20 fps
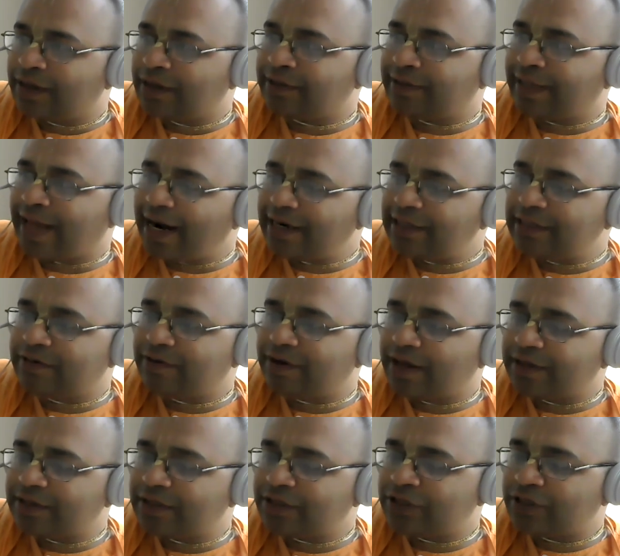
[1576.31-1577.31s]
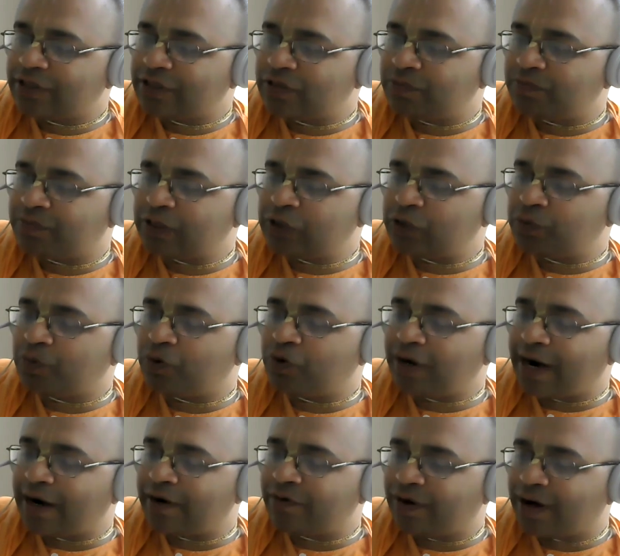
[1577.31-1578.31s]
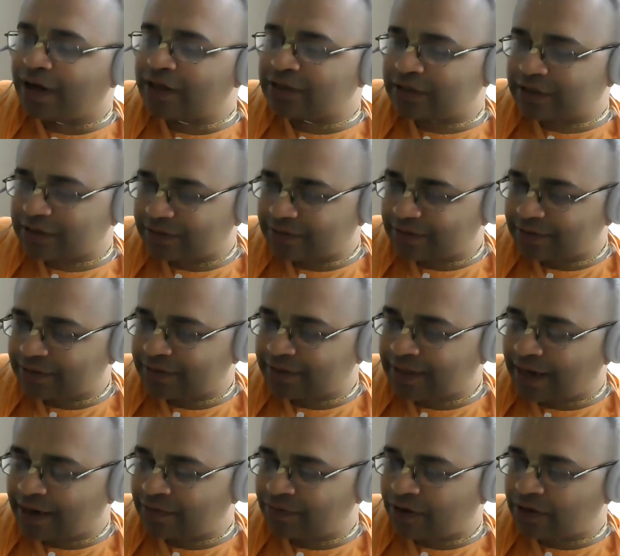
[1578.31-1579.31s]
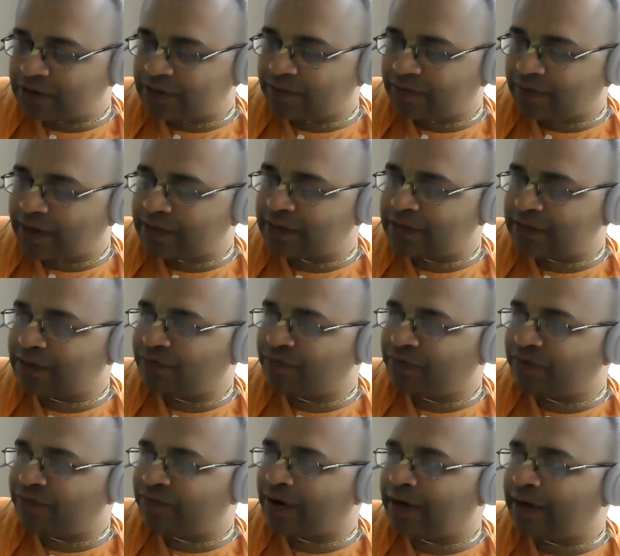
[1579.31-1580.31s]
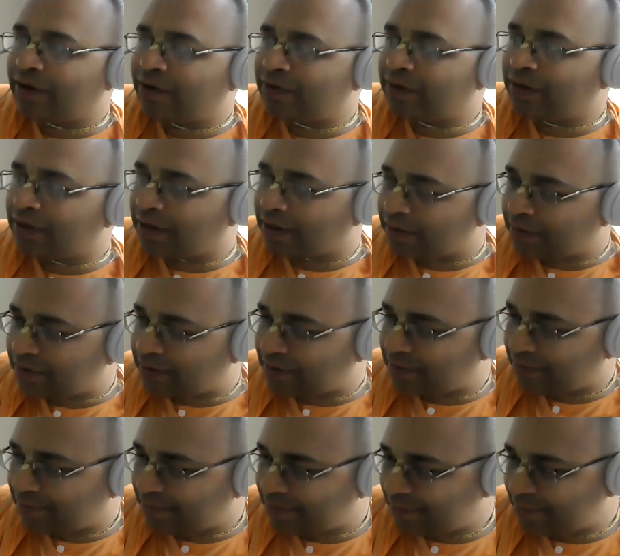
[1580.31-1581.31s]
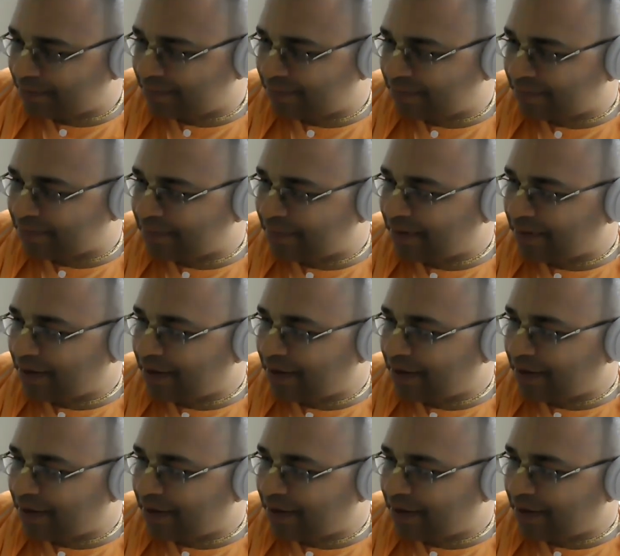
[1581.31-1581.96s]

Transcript: that civilization is much more advanced than what civilization we find on the earth hmm.